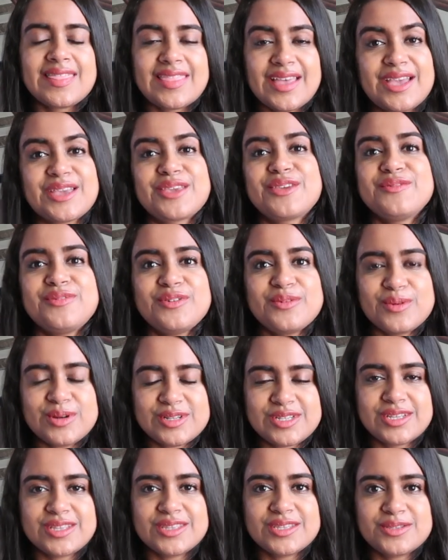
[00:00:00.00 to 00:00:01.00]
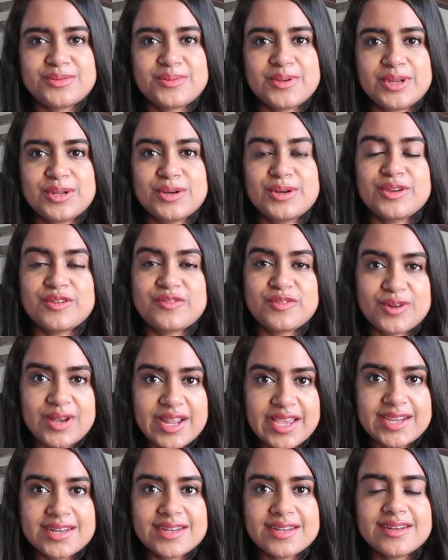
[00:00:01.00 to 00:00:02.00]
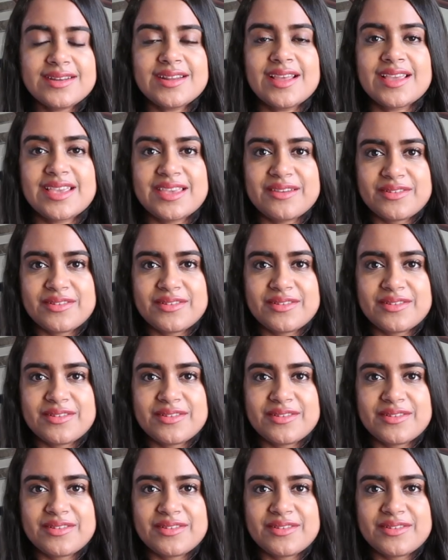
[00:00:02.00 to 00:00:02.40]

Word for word: Thank you for watching this video. If you liked it,